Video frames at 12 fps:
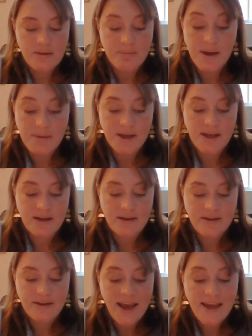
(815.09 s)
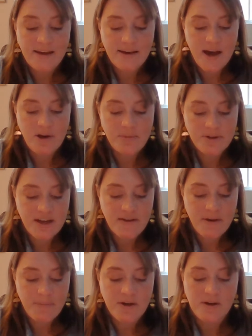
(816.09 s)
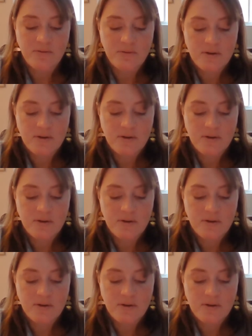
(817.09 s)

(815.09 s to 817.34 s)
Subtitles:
Maybe, hey, I almost gave up on you.